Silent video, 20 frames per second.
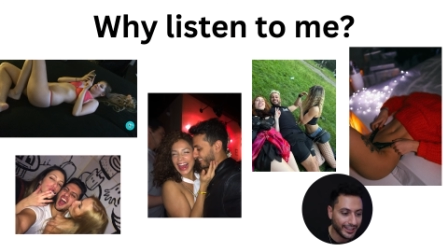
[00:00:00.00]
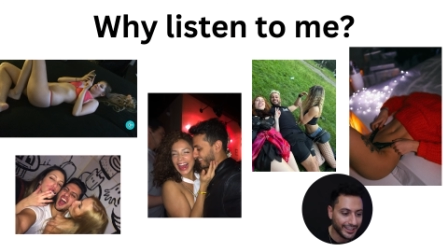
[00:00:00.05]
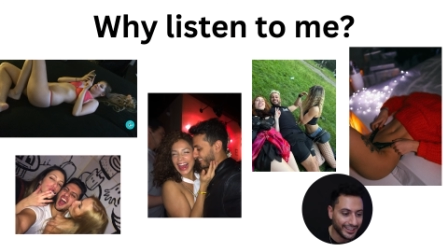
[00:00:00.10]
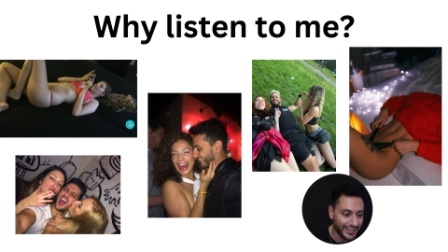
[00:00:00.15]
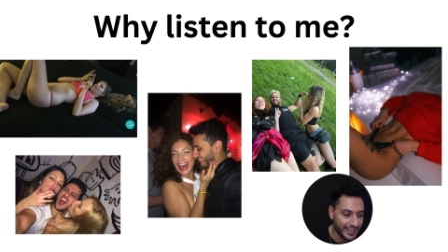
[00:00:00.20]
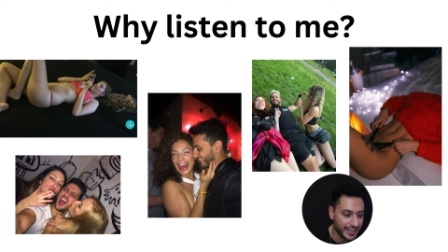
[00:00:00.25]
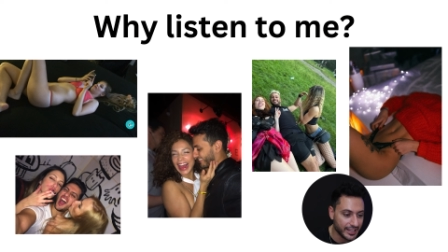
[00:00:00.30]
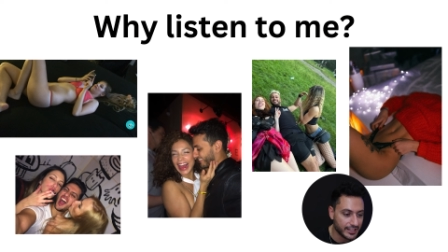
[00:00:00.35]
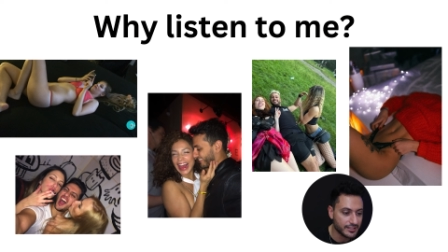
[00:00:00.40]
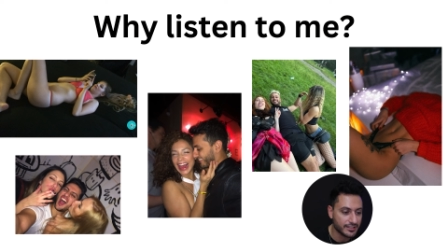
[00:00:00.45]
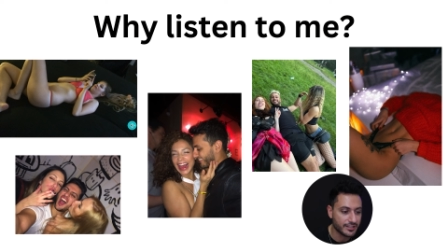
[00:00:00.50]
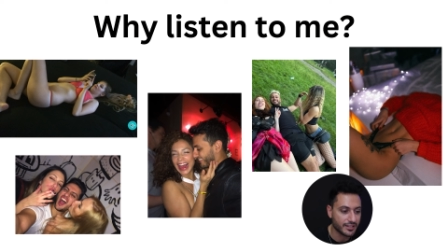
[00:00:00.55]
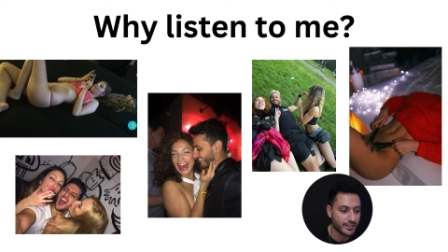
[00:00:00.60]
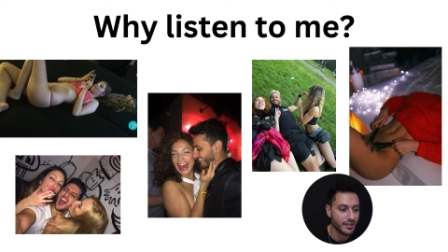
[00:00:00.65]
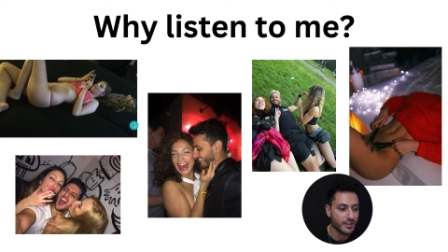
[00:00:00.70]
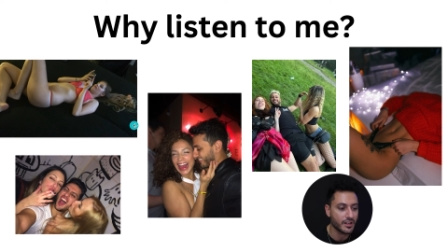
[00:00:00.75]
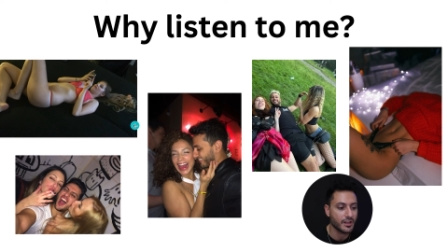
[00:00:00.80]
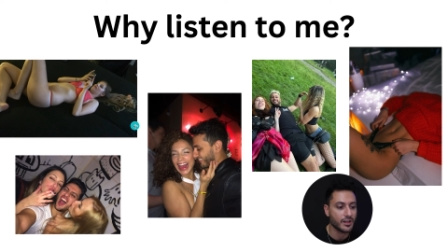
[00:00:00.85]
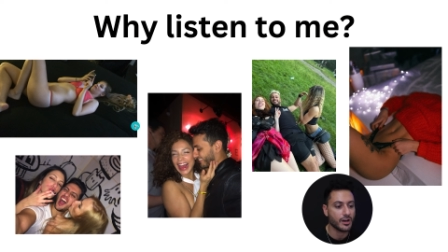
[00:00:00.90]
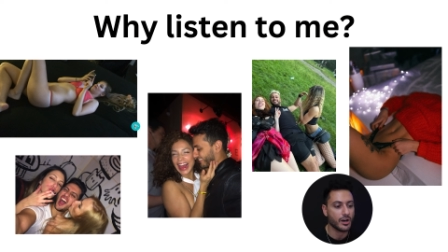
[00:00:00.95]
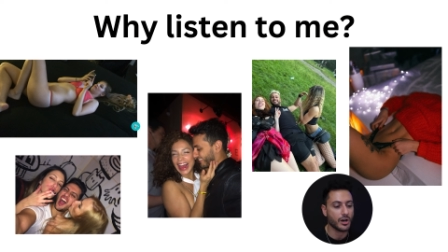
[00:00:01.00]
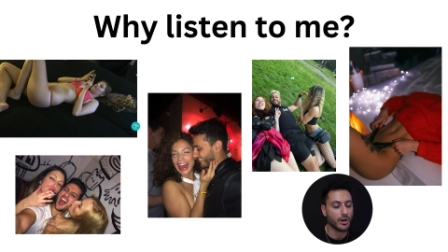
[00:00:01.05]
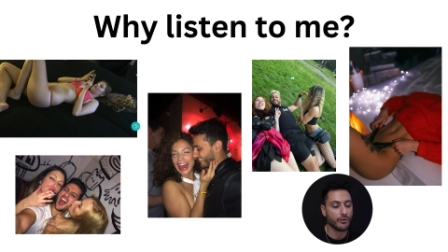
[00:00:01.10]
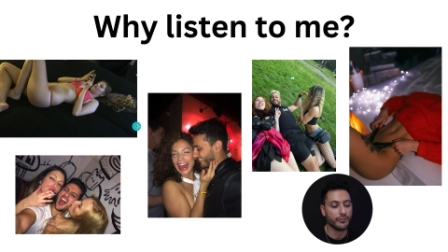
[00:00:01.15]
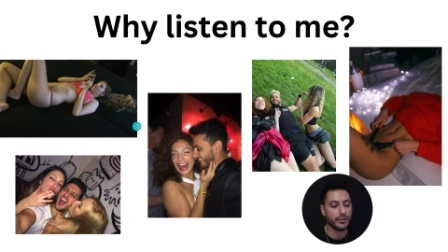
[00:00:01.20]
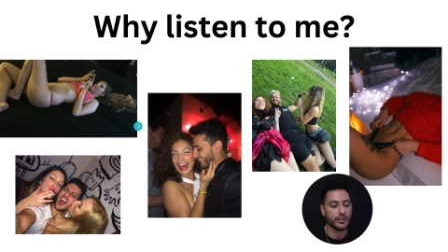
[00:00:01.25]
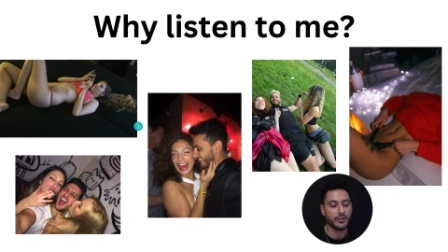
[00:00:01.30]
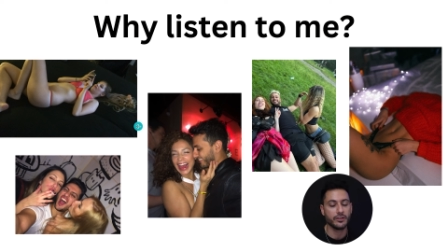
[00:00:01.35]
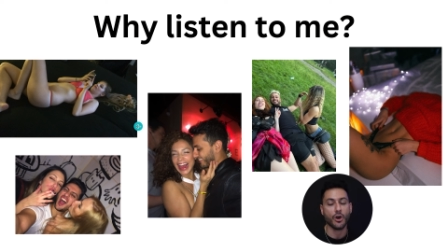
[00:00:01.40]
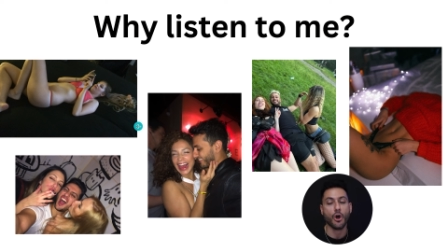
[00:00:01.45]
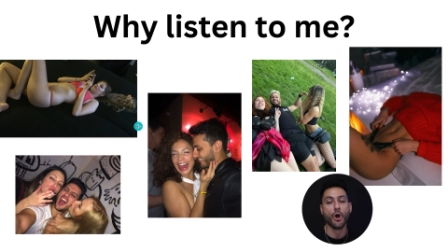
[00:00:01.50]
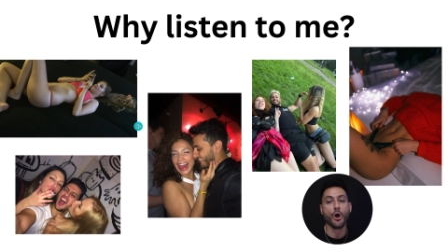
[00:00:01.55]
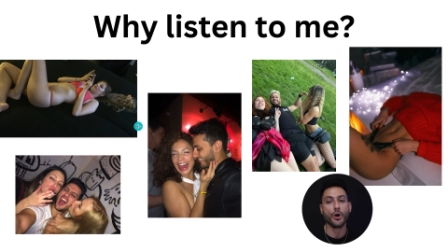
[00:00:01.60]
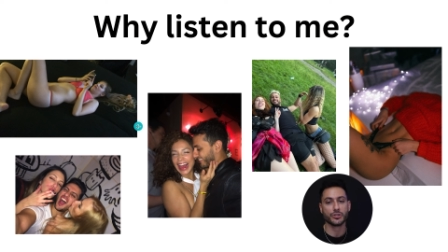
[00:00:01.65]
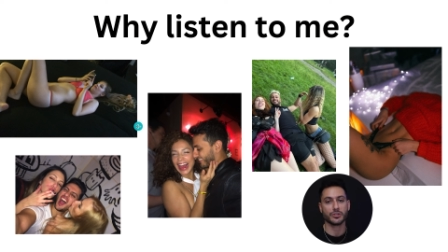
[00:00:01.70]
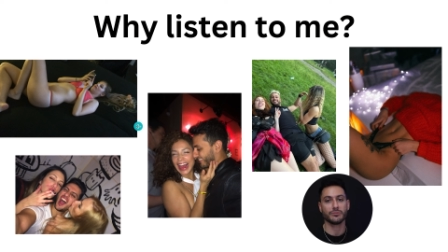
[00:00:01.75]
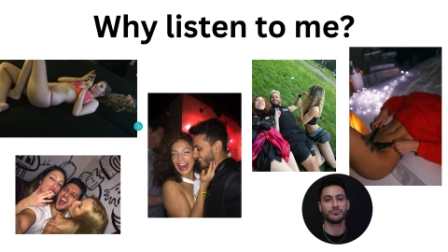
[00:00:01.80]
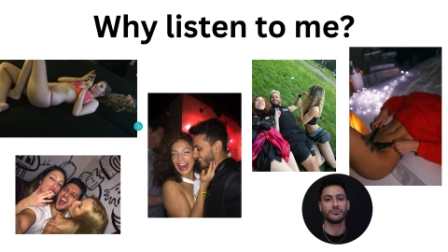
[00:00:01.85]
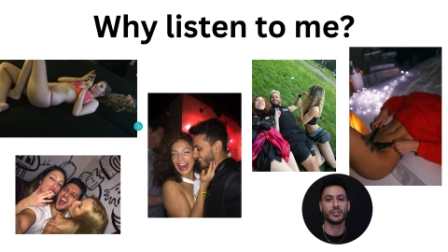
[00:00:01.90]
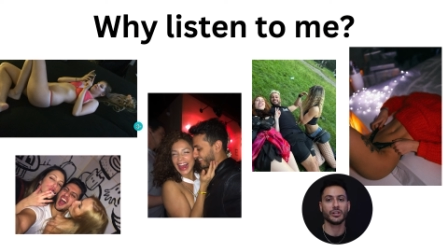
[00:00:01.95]
a hint of an
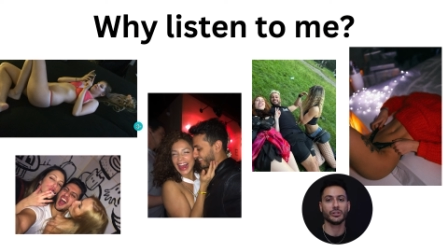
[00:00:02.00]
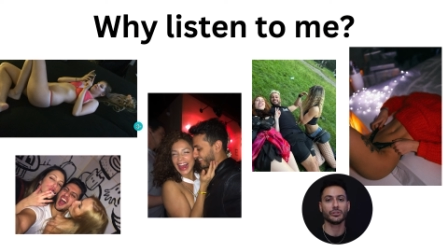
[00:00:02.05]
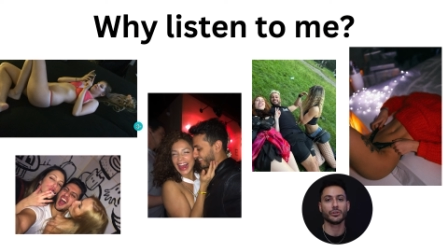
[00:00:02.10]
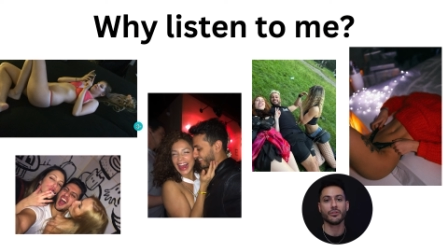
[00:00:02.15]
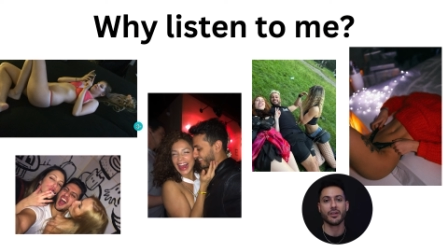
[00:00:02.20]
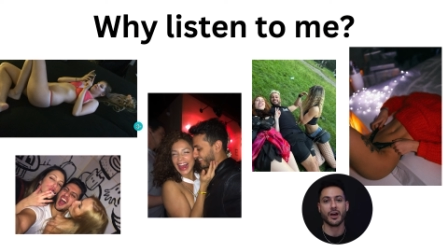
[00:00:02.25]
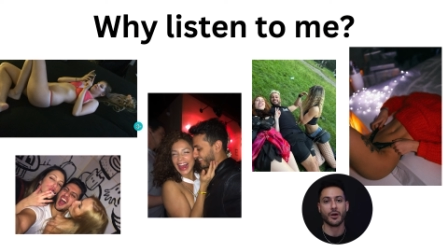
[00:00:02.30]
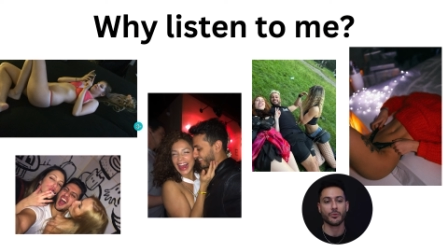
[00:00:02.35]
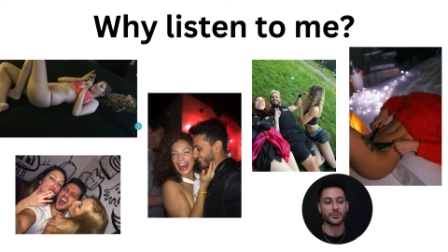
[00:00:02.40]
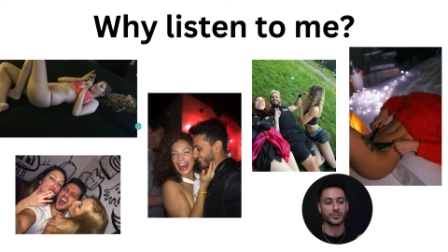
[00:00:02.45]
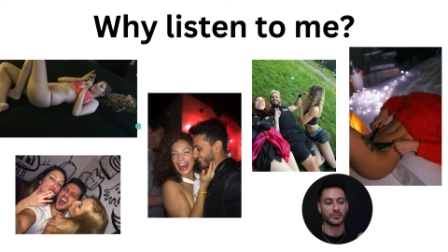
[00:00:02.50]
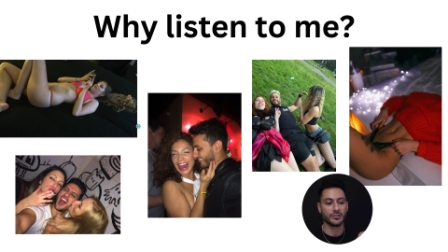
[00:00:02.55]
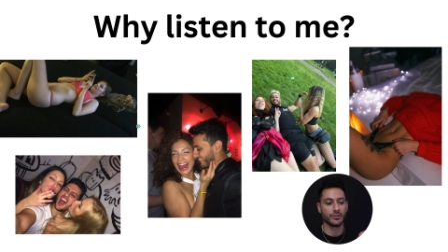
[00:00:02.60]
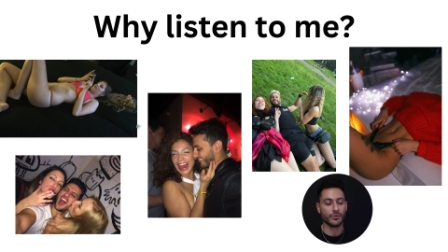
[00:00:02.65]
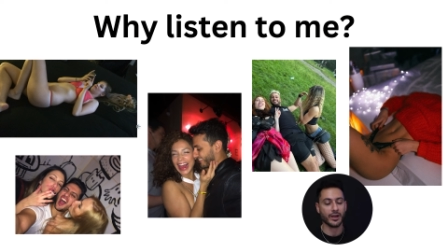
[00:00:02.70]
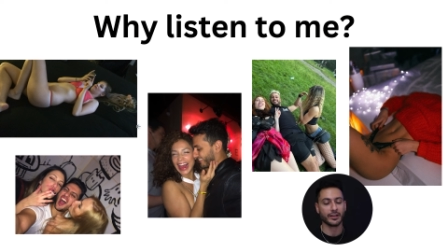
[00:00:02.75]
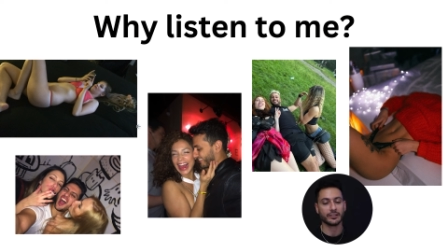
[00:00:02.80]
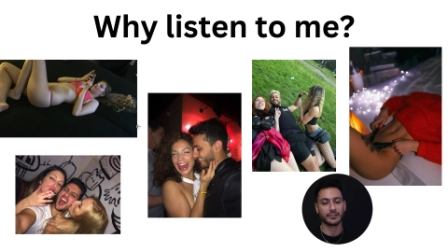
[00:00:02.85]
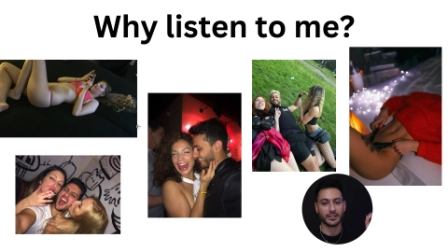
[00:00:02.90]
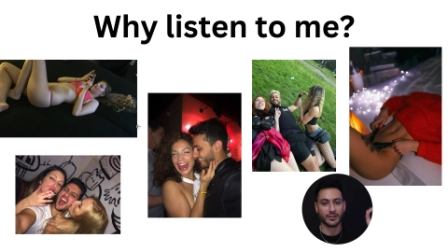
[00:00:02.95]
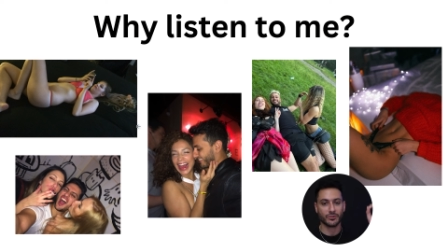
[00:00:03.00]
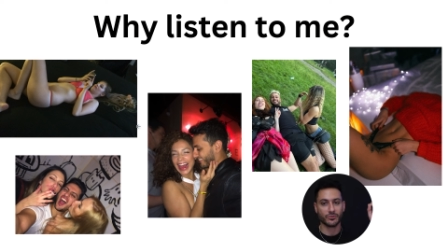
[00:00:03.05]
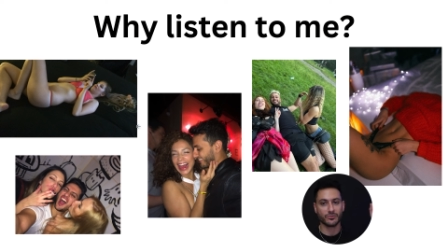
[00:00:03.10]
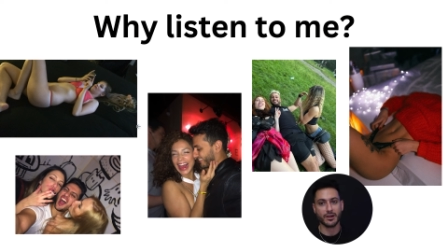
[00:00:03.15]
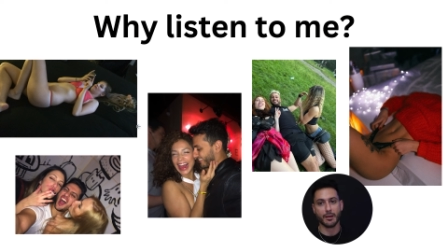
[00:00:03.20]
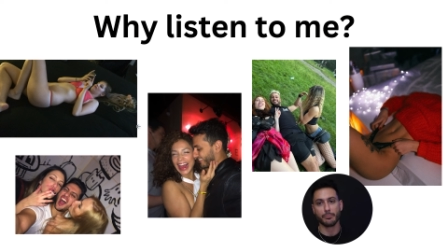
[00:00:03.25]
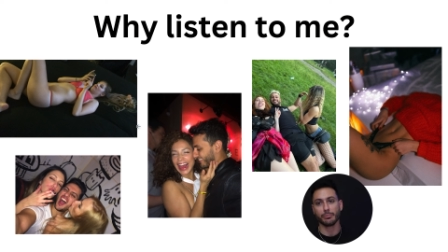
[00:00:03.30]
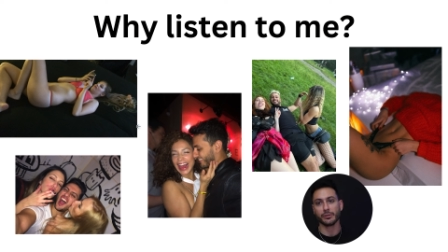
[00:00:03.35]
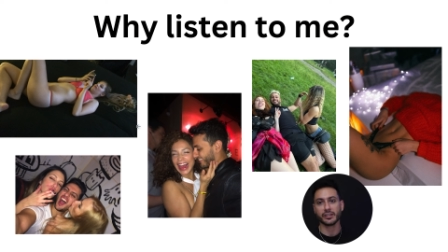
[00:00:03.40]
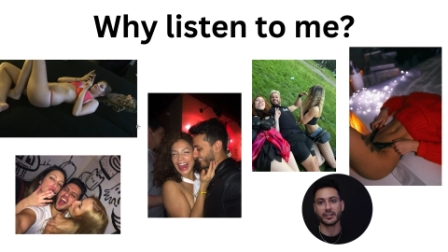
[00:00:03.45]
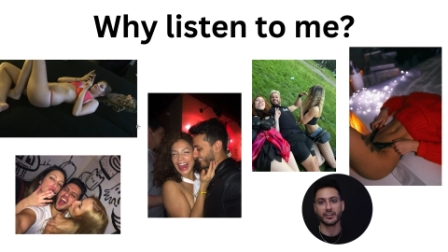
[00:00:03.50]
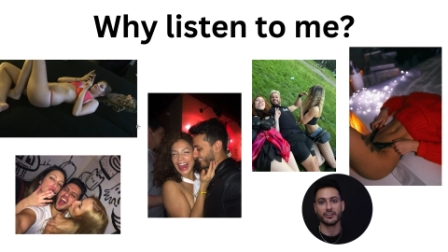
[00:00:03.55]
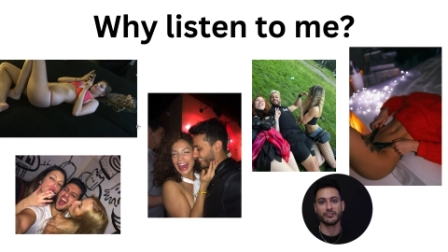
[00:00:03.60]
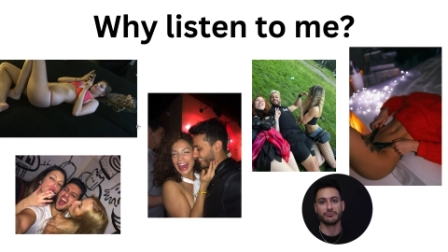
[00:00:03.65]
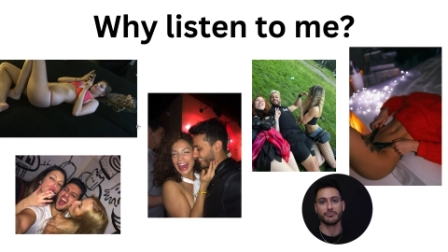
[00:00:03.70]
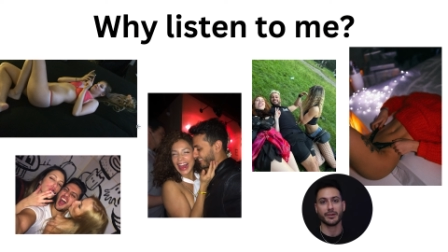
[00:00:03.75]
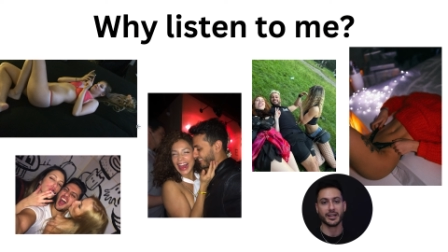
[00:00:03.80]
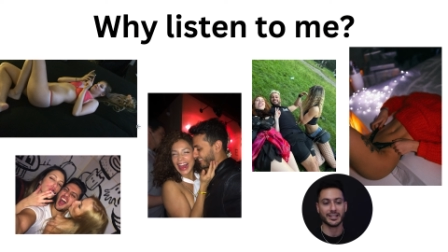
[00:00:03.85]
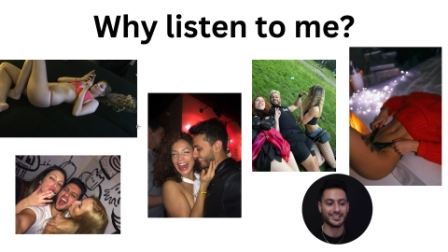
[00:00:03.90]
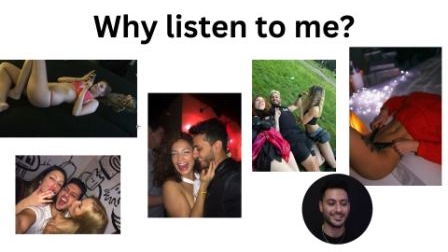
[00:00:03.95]
awesome dildo that was a direct replica
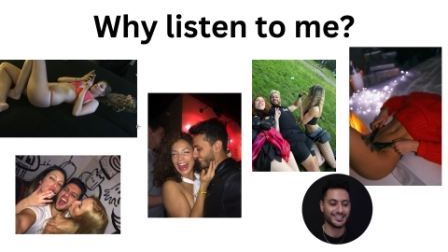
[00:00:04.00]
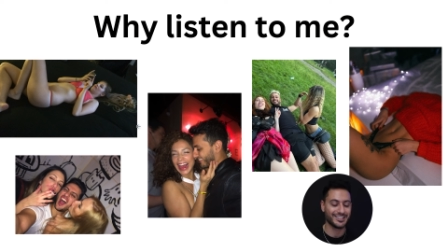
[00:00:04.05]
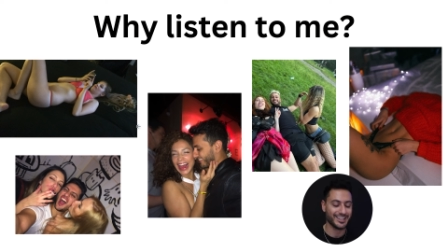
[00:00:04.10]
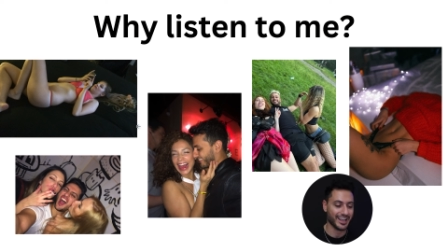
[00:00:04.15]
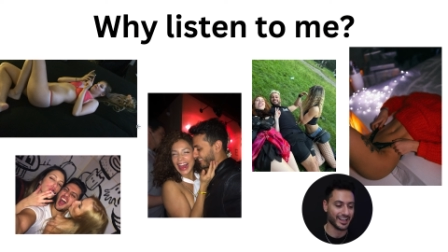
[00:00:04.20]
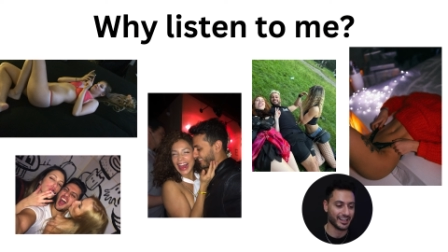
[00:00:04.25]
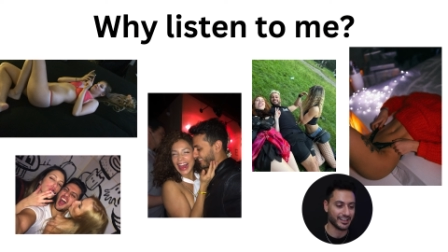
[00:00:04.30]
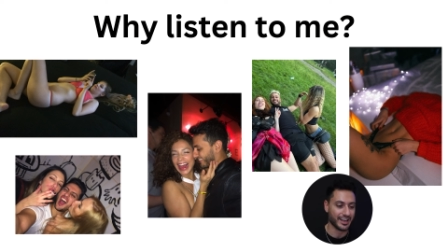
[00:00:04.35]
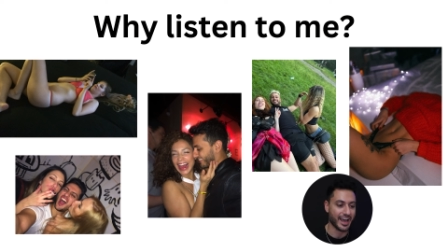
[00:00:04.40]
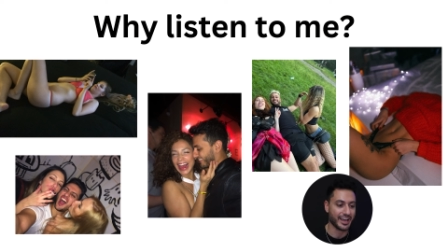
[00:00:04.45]
of my dick.